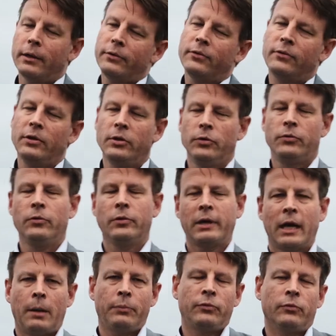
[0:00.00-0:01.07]
CO2
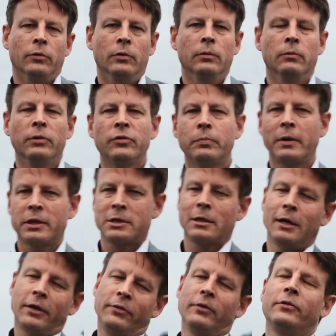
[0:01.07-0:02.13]
Capsol, we
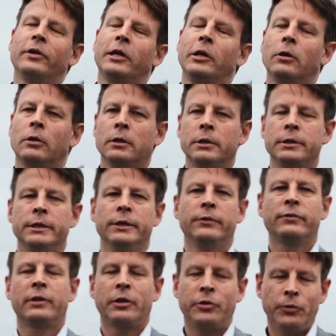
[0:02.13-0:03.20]
specialize in
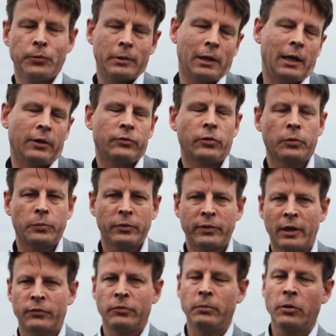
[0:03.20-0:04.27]
technologies that utilize hot
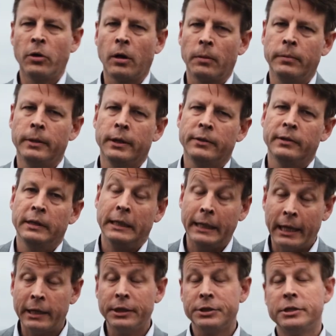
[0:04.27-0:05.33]
potassium carbonate in an
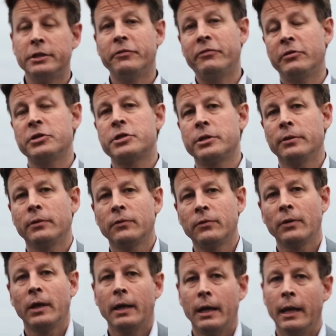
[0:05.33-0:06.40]
energy efficient
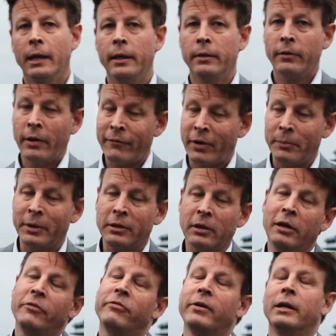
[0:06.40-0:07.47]
and
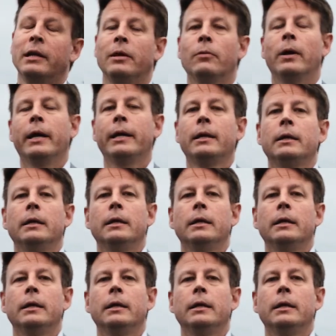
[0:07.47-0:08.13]
environmentally friendly way